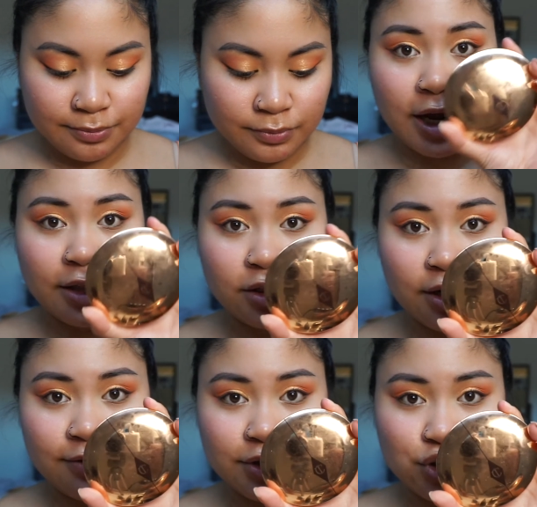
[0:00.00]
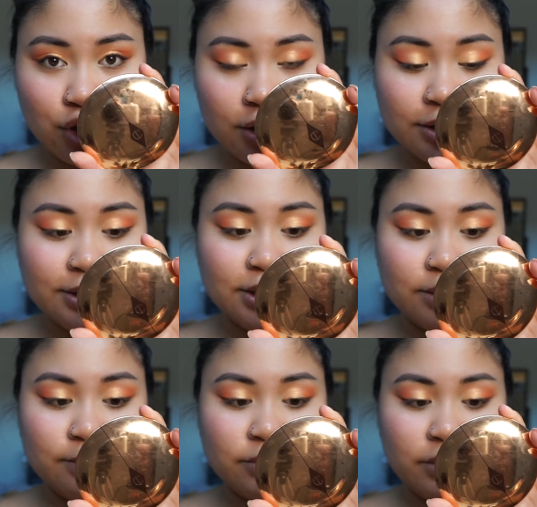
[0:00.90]
I love the Charlotte
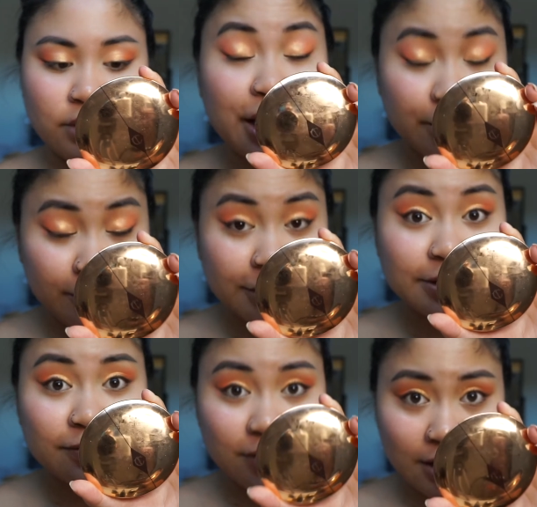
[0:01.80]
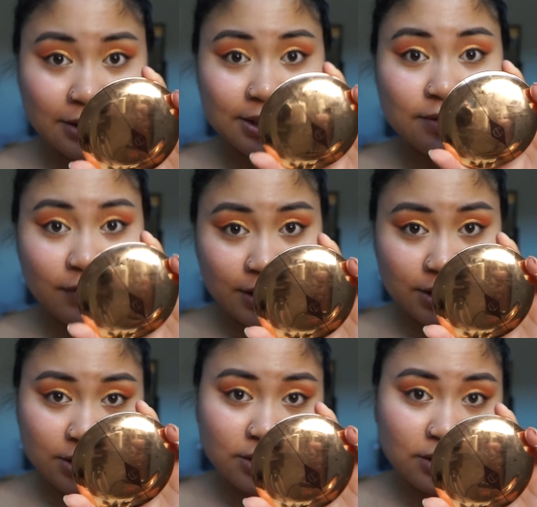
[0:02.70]
Tilbury Airbrush Flawless
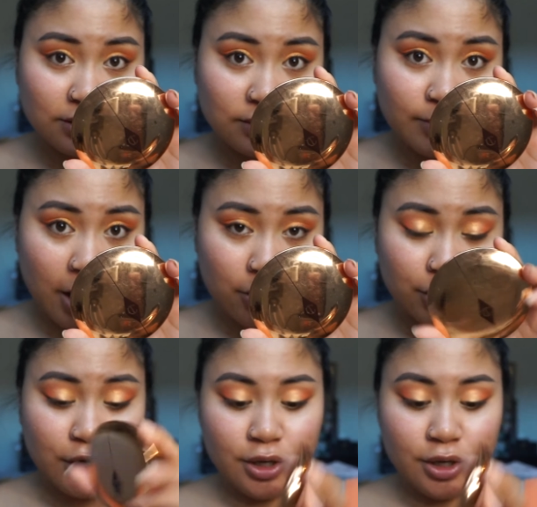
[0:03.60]
Finish powder.